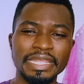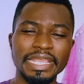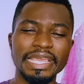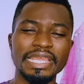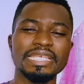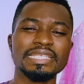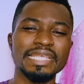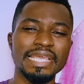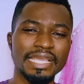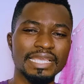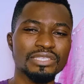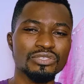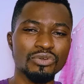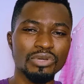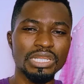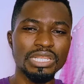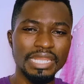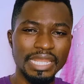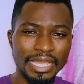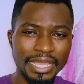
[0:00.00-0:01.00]
And it's like it's
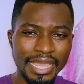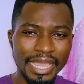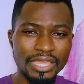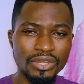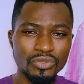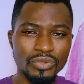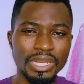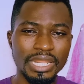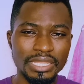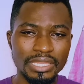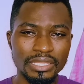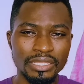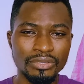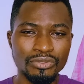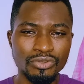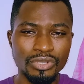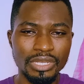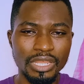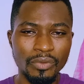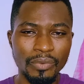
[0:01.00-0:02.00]
only the guy doing
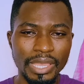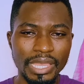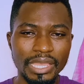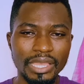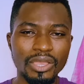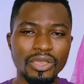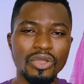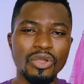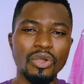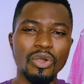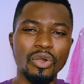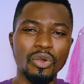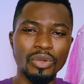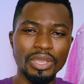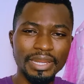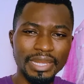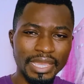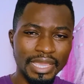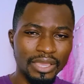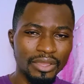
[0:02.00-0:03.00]
the work, or
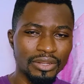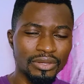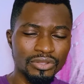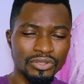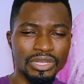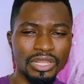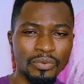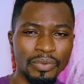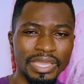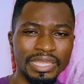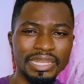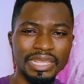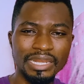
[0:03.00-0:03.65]
only the girl doing the work.